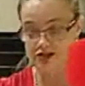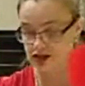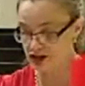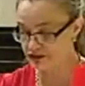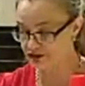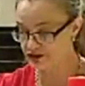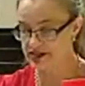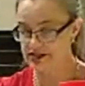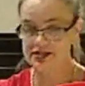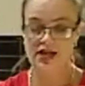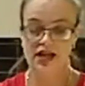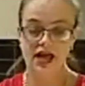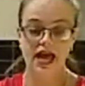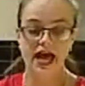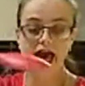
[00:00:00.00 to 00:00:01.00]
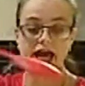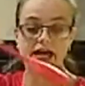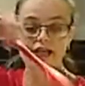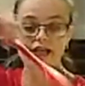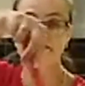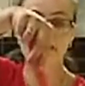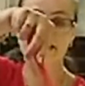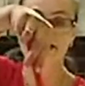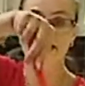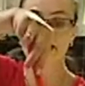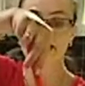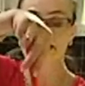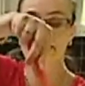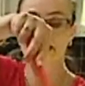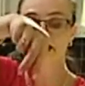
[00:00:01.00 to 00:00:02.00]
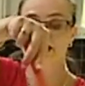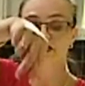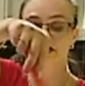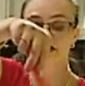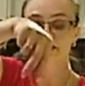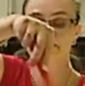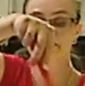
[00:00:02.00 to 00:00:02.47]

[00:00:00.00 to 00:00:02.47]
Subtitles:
surface and you're mixing in here because